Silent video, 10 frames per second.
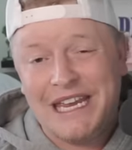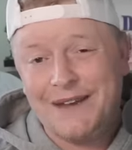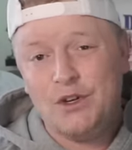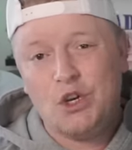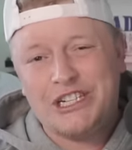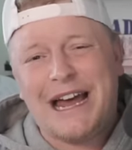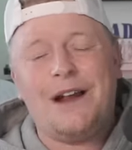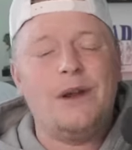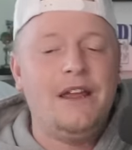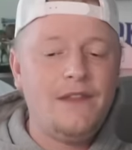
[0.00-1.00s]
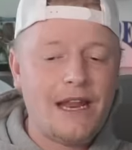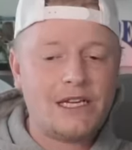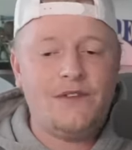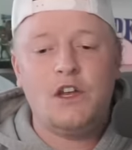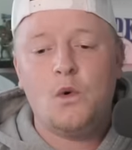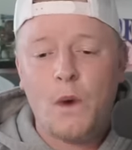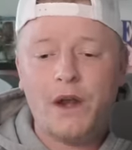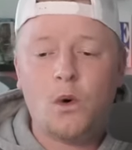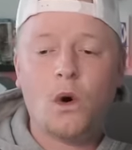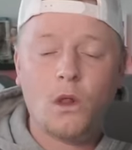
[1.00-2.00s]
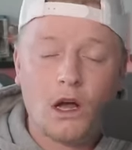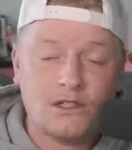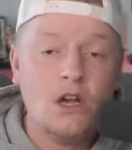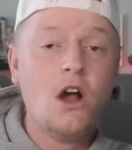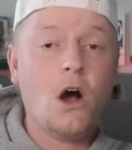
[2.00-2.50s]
giving you a shout out in the next video, win or loss.